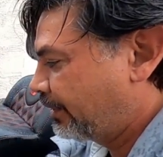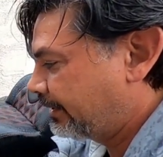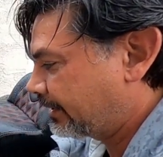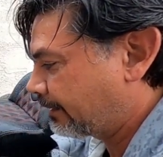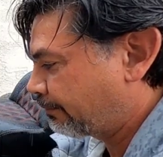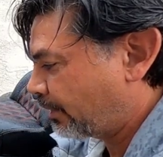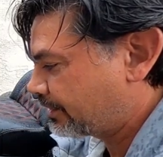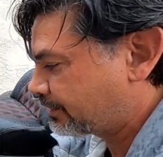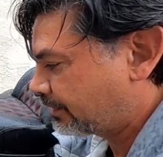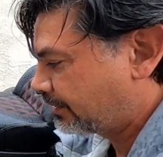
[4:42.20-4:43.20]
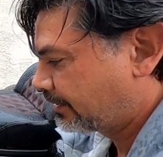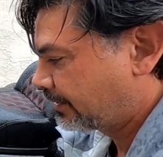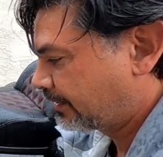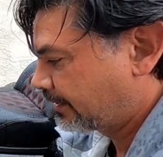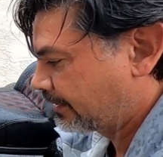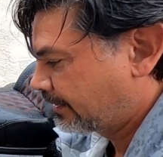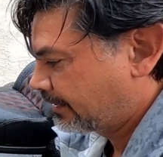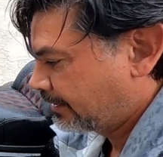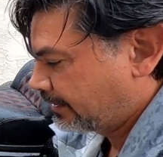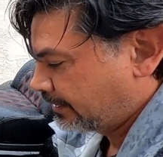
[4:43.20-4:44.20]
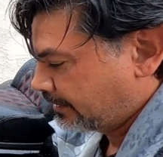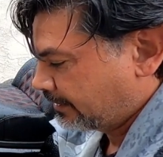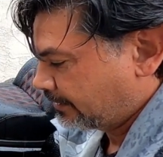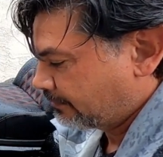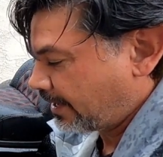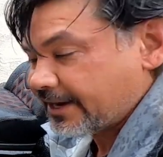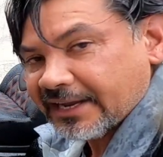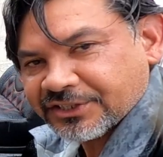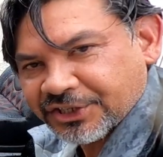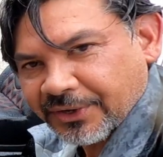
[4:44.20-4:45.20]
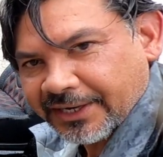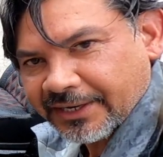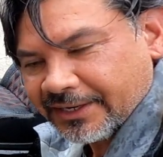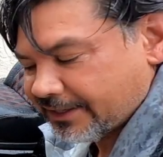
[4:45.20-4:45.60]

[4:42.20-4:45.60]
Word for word: putting the compressor right next to it